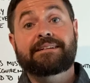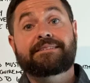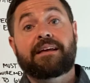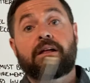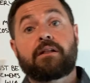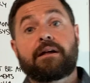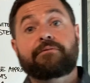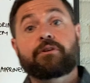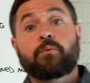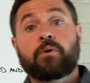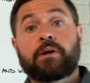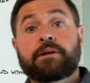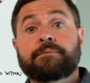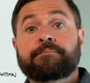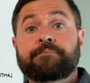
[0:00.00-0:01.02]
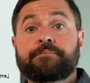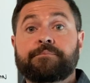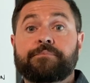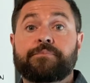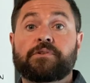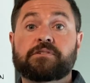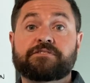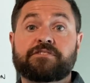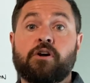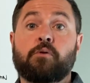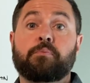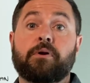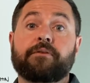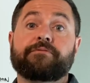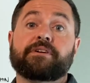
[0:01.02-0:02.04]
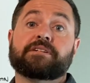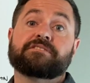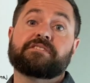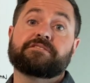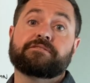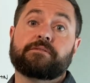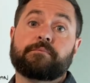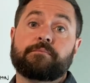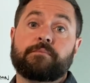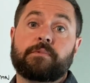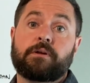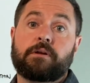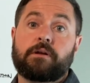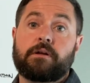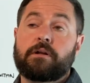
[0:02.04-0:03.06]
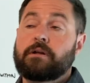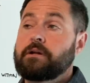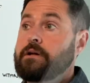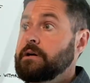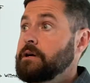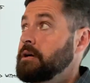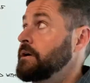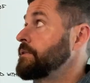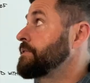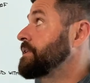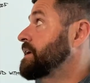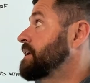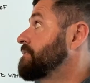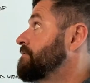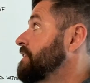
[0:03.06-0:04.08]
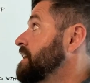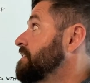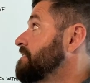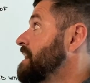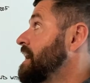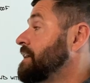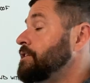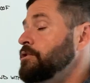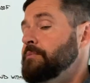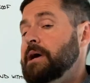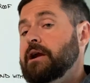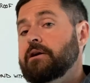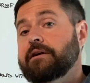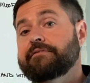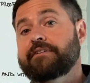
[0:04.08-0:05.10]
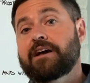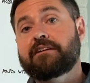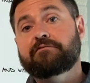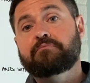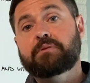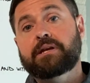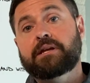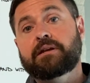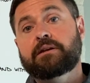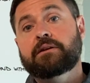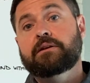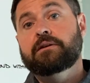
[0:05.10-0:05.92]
tell everyone, there's no perfect system. The Enphase IQ Battery 5P